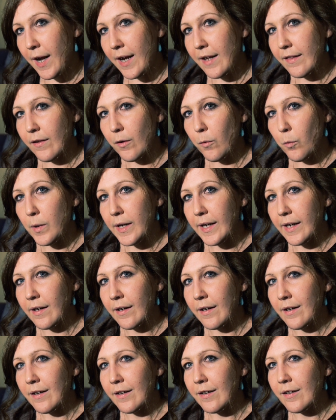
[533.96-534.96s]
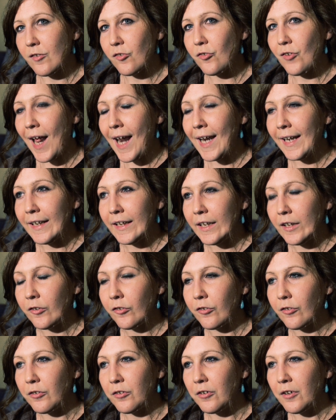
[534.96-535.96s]
way that we can
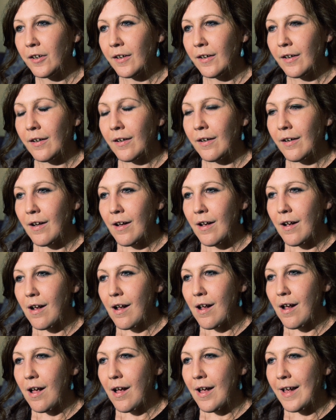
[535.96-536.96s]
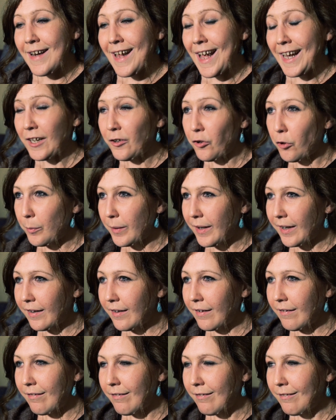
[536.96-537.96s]
challenge an
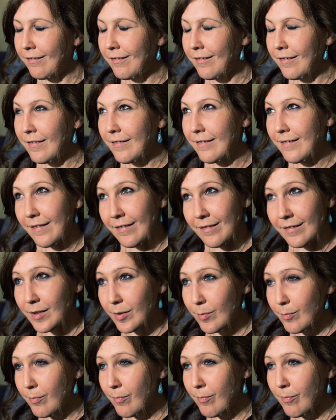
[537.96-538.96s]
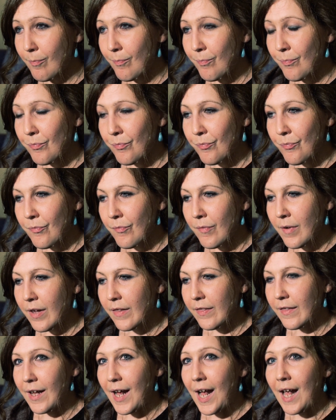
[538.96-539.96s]
economic system
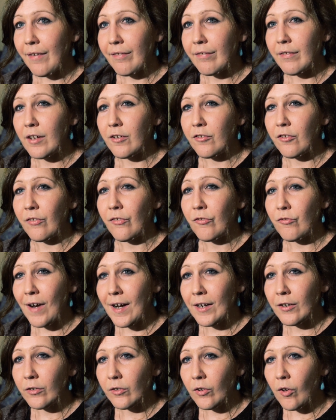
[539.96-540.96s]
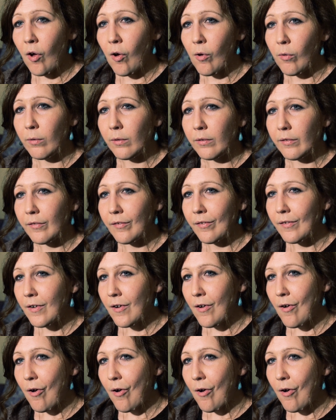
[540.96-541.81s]
that has such a stranglehold